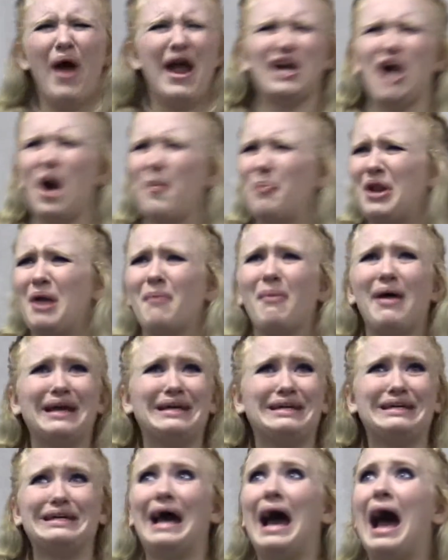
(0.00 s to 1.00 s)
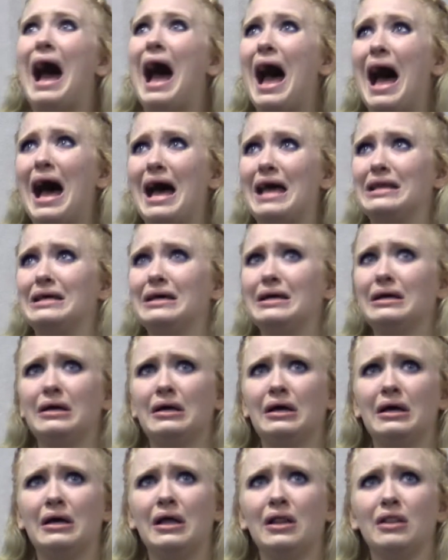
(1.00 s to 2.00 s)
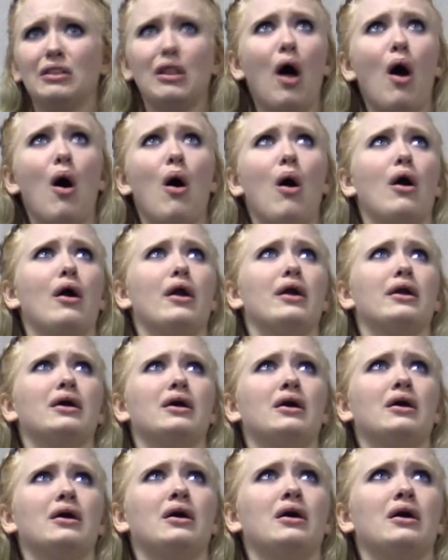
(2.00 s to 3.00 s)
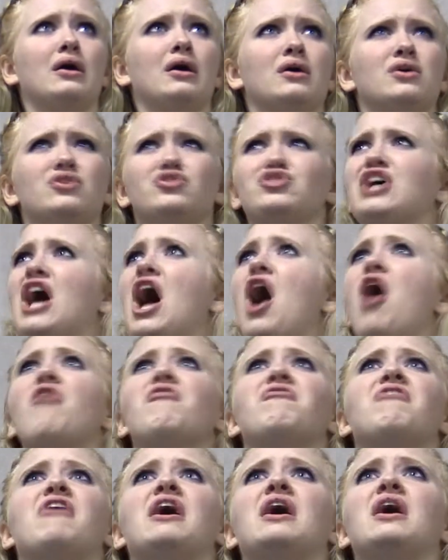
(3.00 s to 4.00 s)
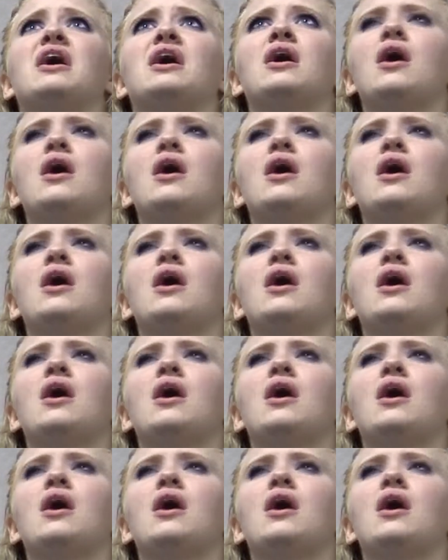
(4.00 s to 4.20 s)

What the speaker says: wake up and I'm like, God, Lord, Jehovah,